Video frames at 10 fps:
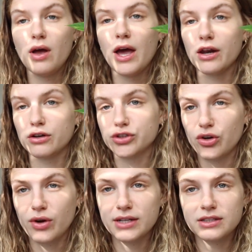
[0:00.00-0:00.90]
and I'll show you
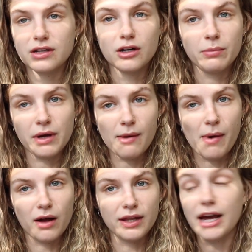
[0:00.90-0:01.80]
guys a little bit
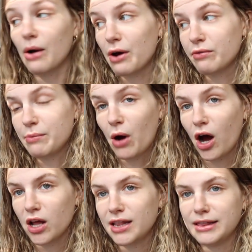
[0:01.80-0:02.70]
about like how I repot